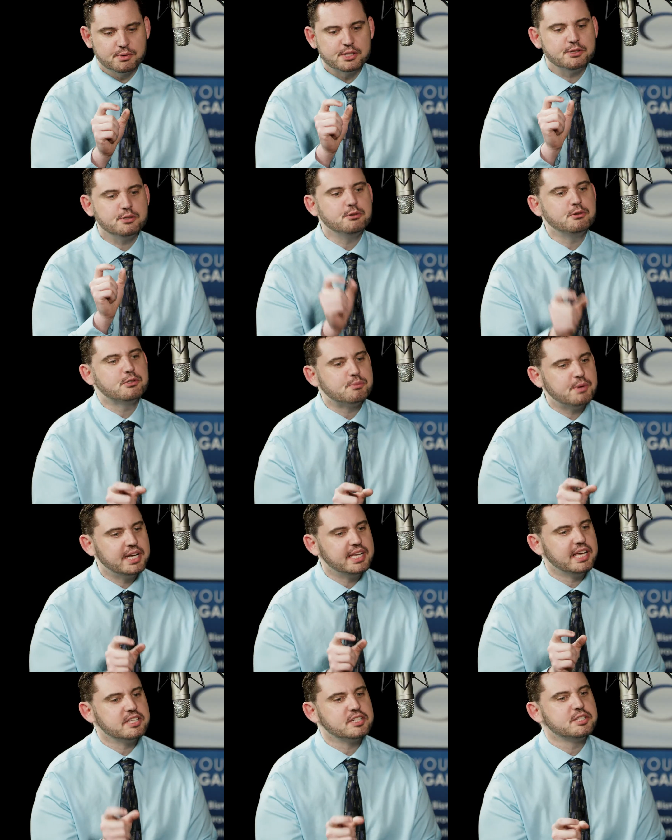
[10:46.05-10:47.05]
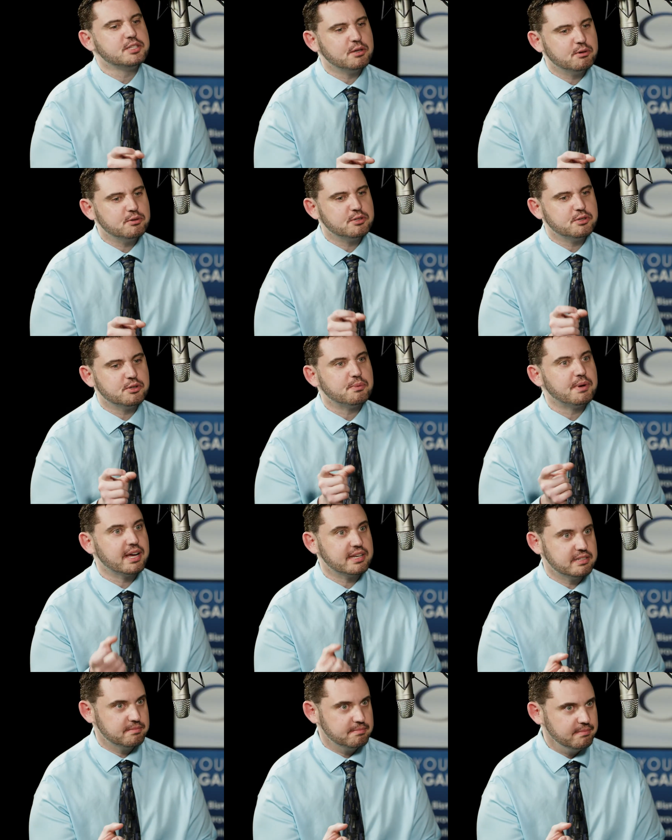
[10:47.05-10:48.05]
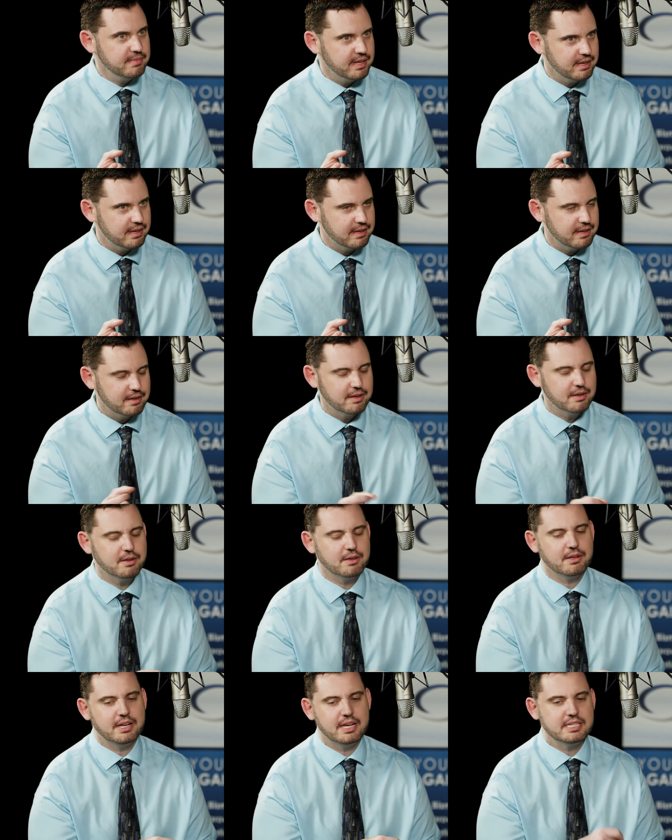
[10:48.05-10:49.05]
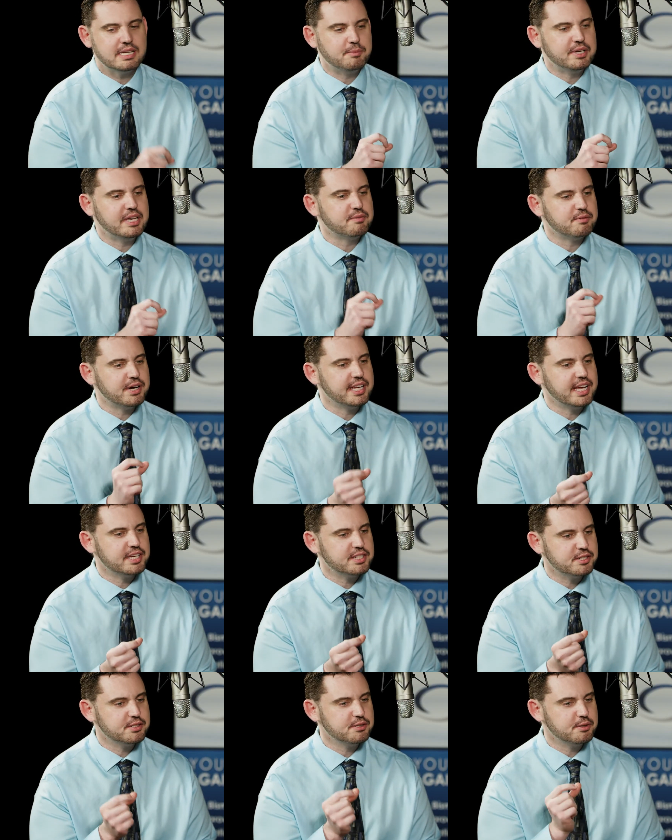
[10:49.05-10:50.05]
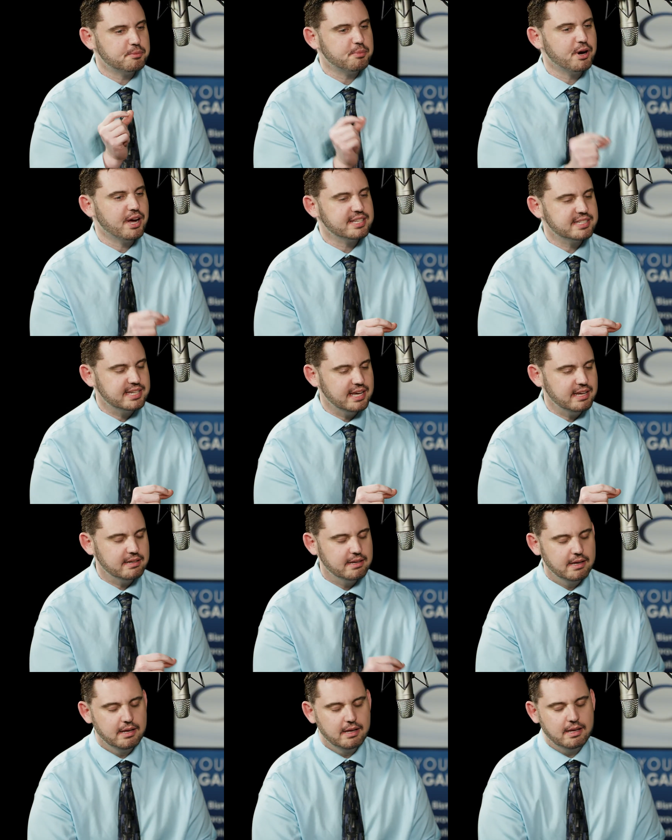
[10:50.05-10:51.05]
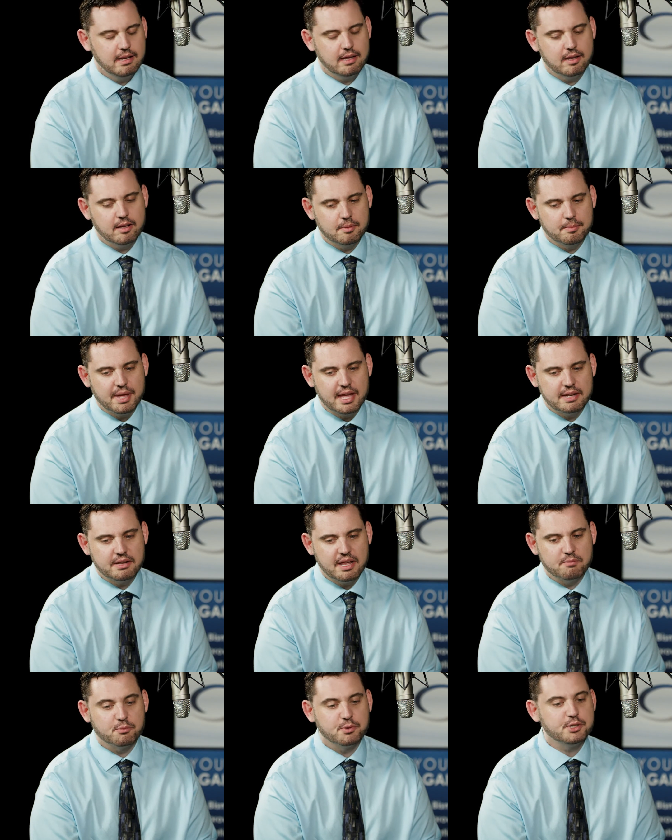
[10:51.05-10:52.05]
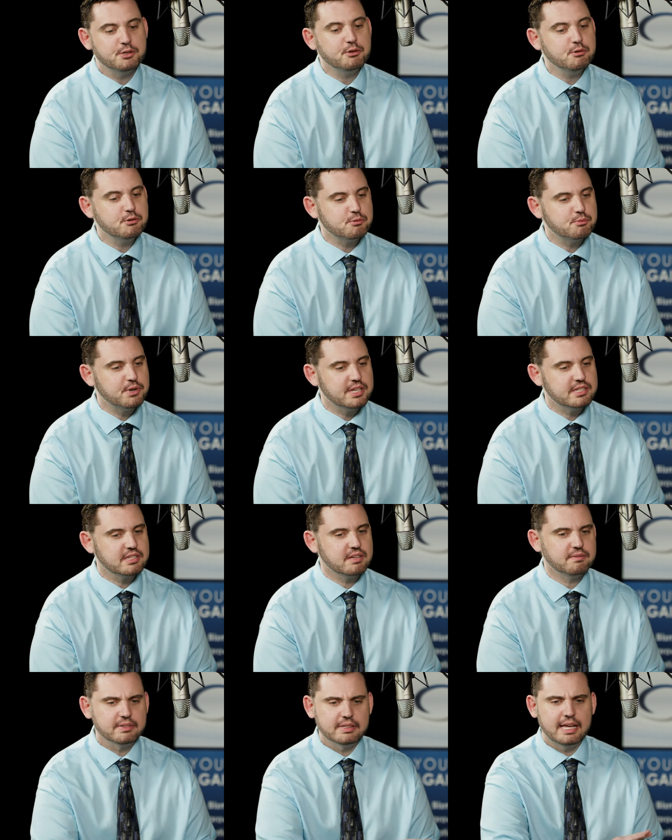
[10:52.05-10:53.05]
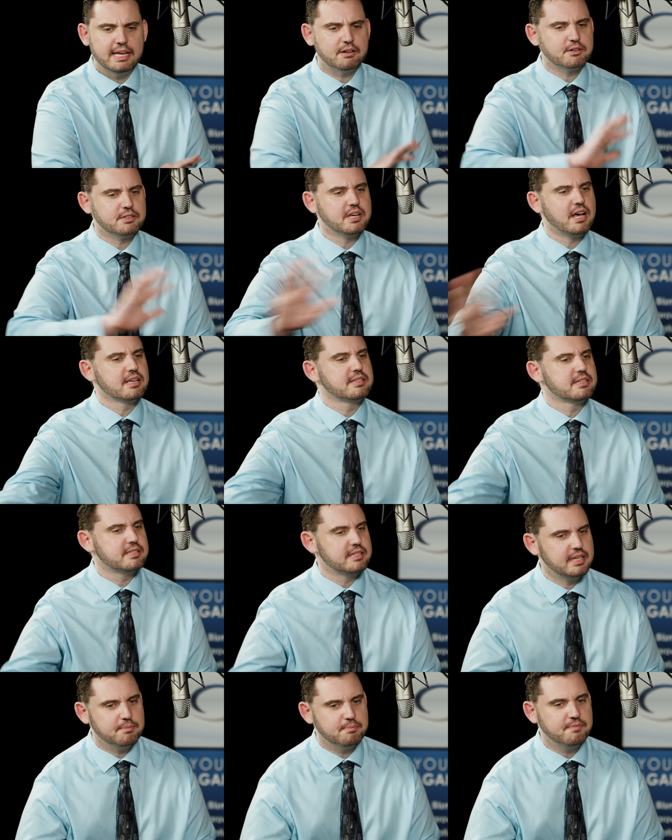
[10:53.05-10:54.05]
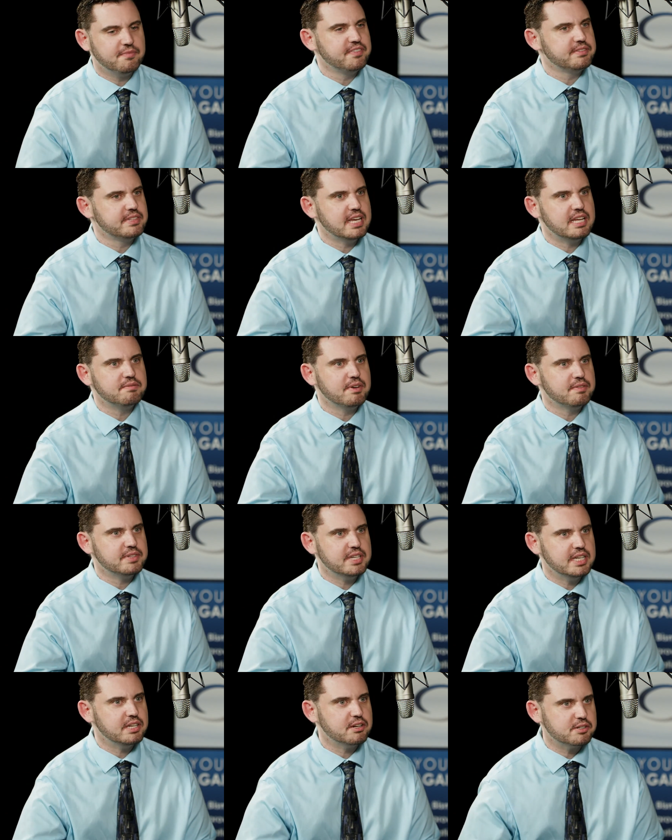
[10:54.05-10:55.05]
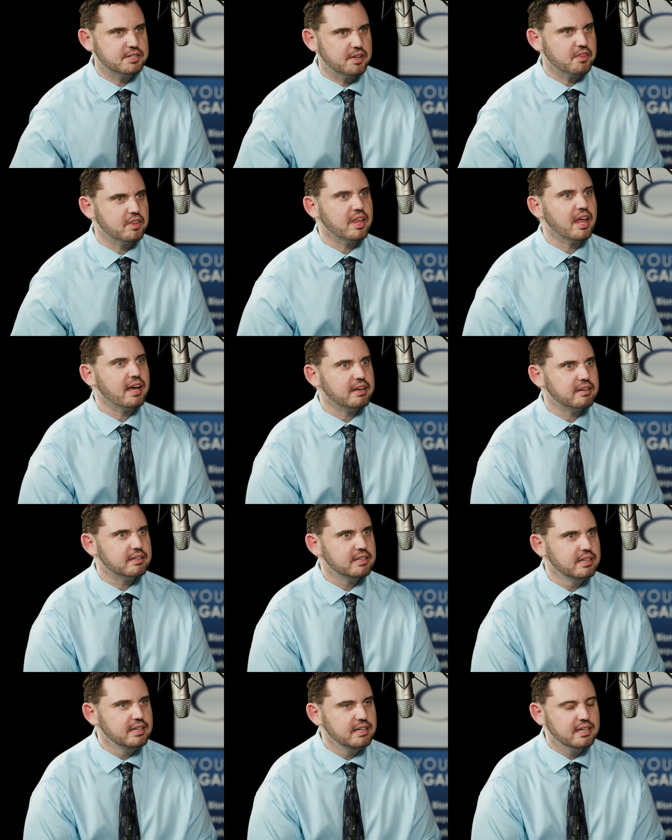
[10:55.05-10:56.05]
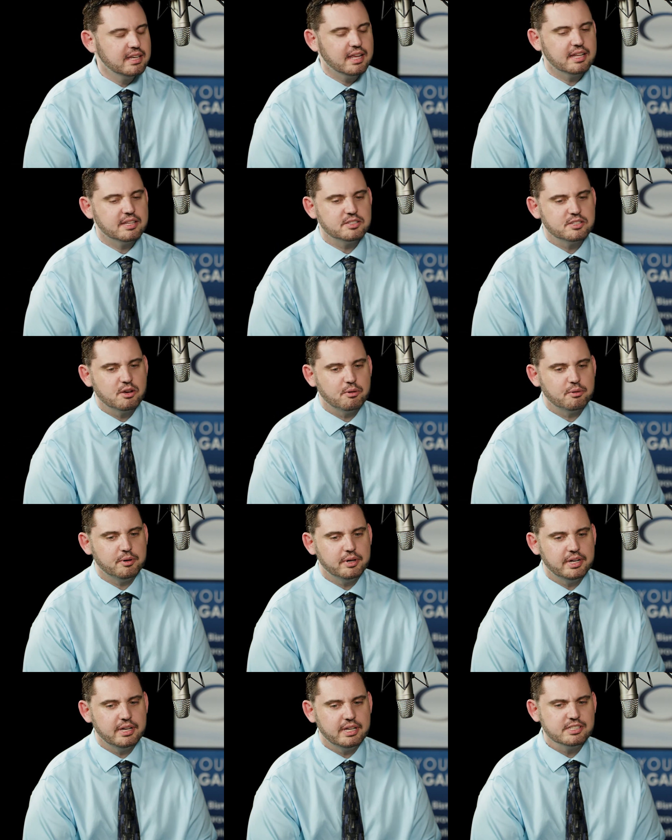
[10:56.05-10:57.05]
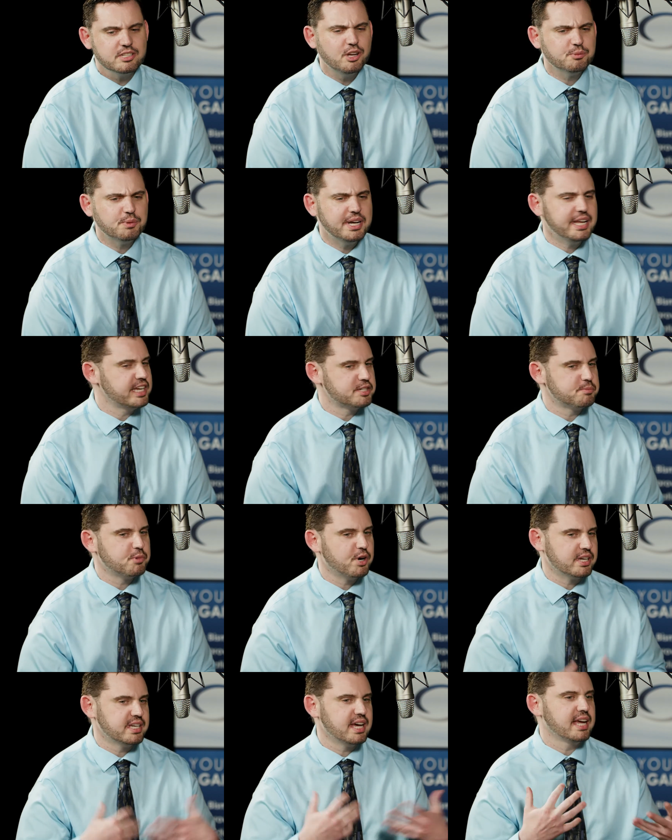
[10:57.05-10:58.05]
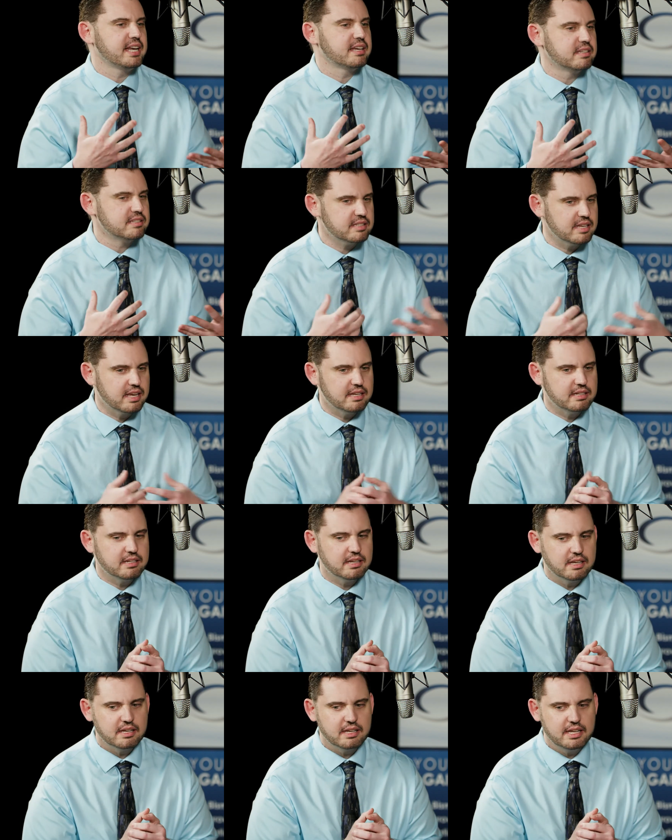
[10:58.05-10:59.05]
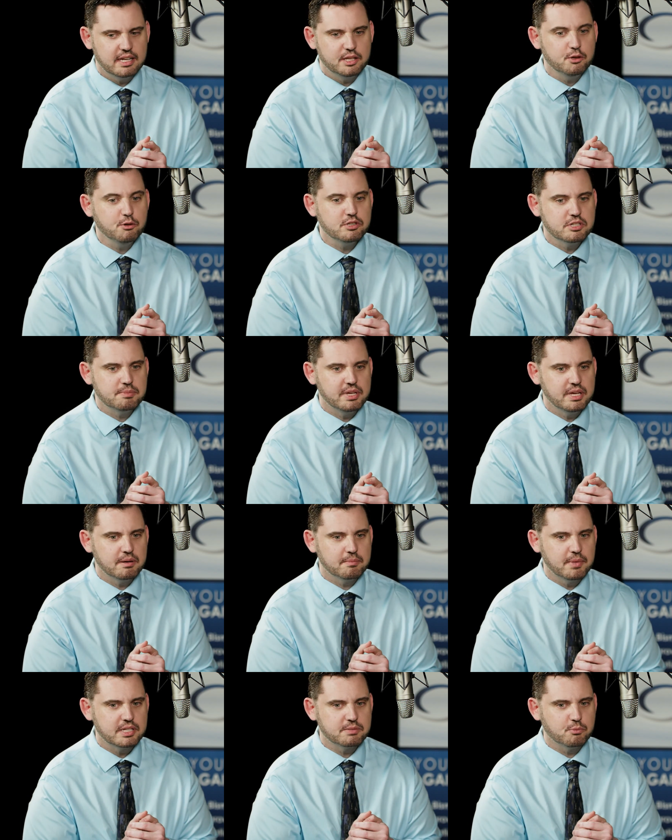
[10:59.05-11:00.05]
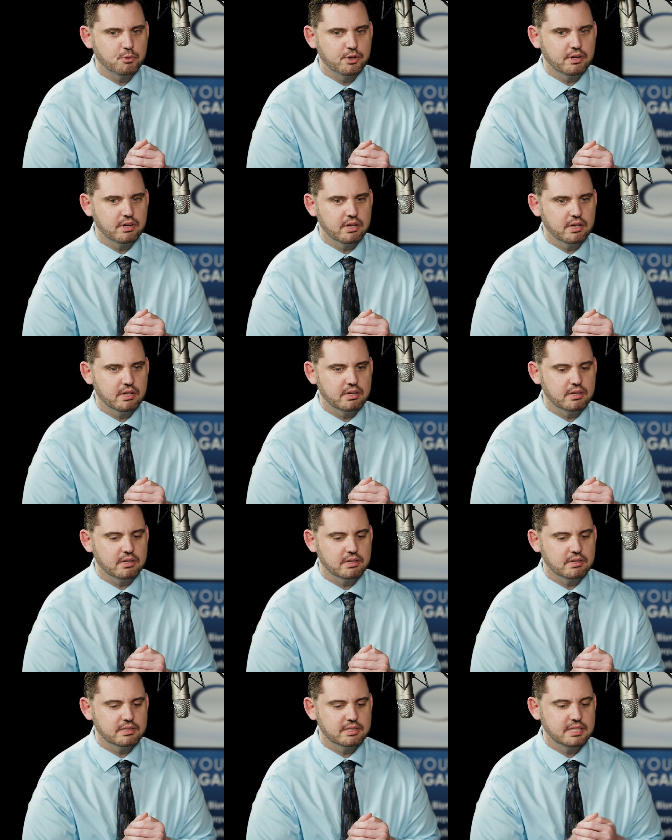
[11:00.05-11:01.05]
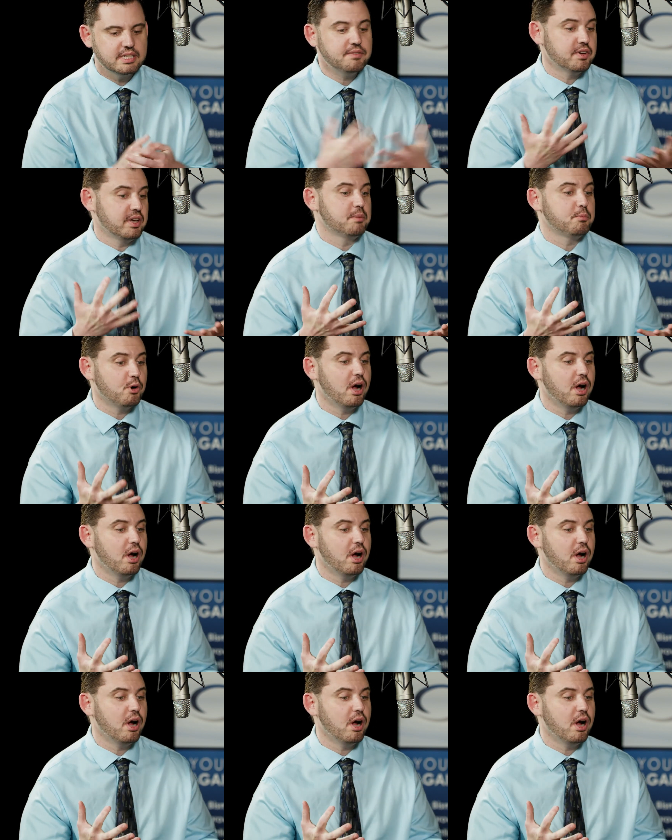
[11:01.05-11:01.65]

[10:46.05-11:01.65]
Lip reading: reduce radiation dose to the rectum anytime we give radiation to the prostate and reduce risk of later toxicity 10, 15 years down the line. And so it's called radiation proctitis, and it used to be a much more significant